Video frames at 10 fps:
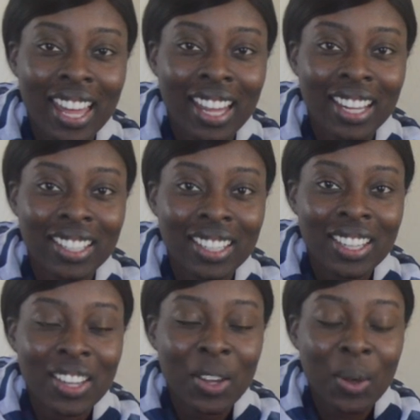ad
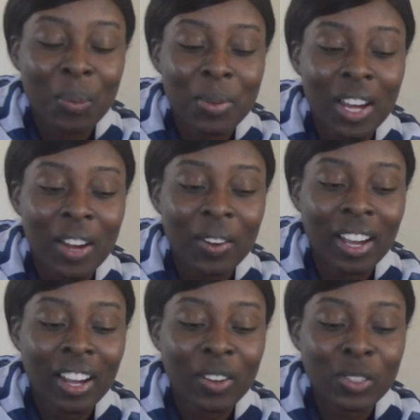about
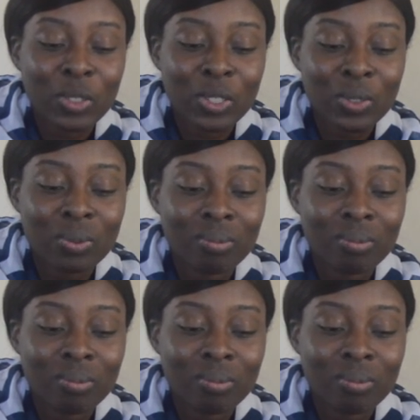how you could